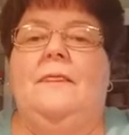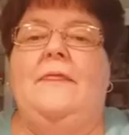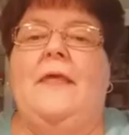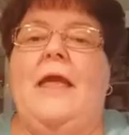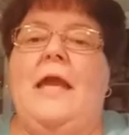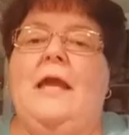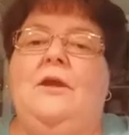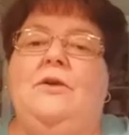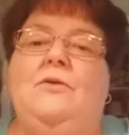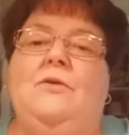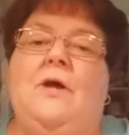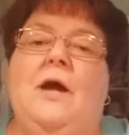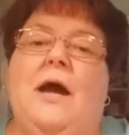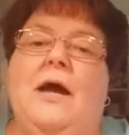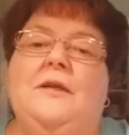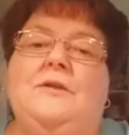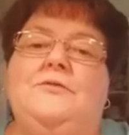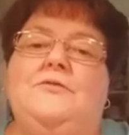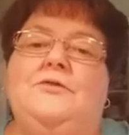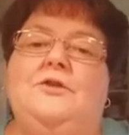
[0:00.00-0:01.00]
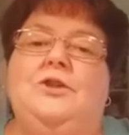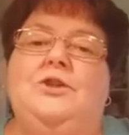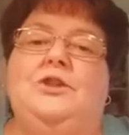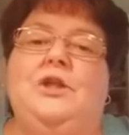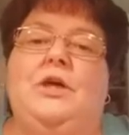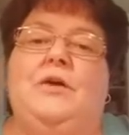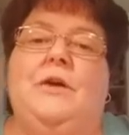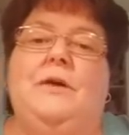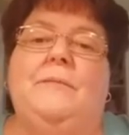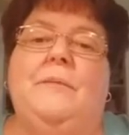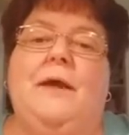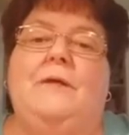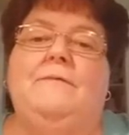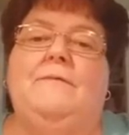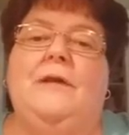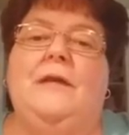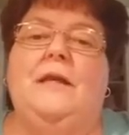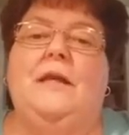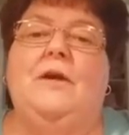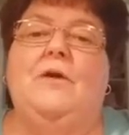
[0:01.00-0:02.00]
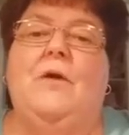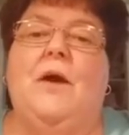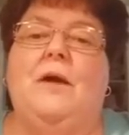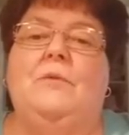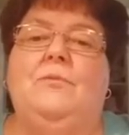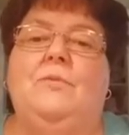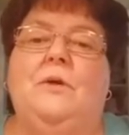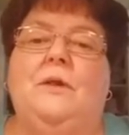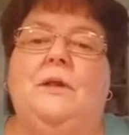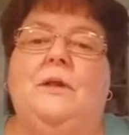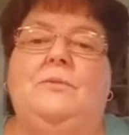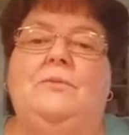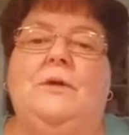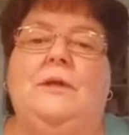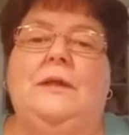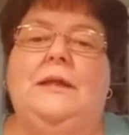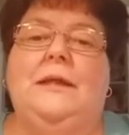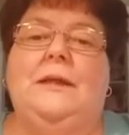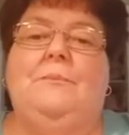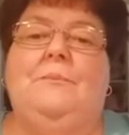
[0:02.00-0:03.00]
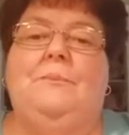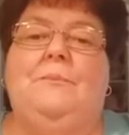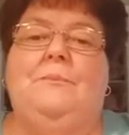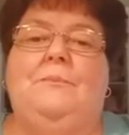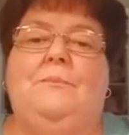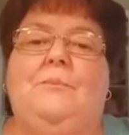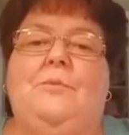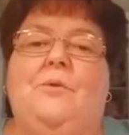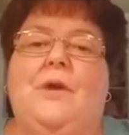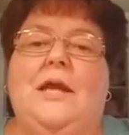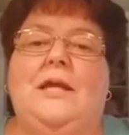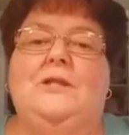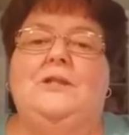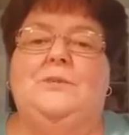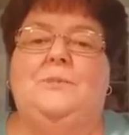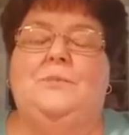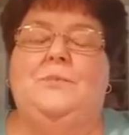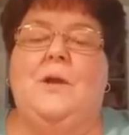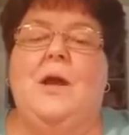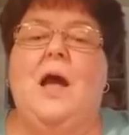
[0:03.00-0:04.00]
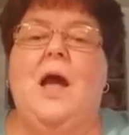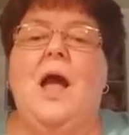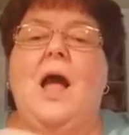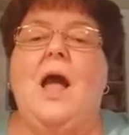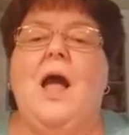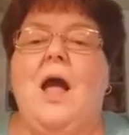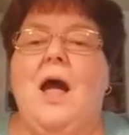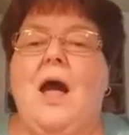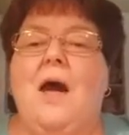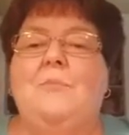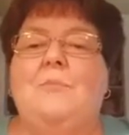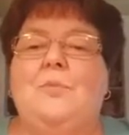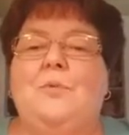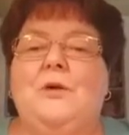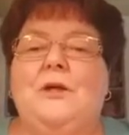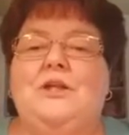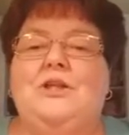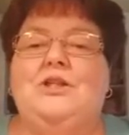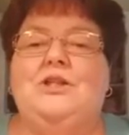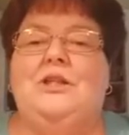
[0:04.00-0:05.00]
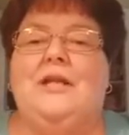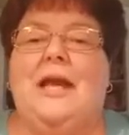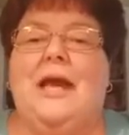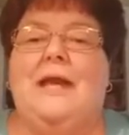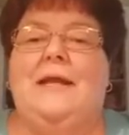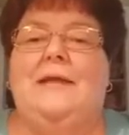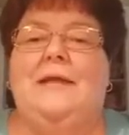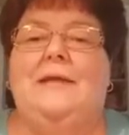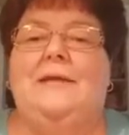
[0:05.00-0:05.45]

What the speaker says: Thank you guys for sharing my video. I really appreciate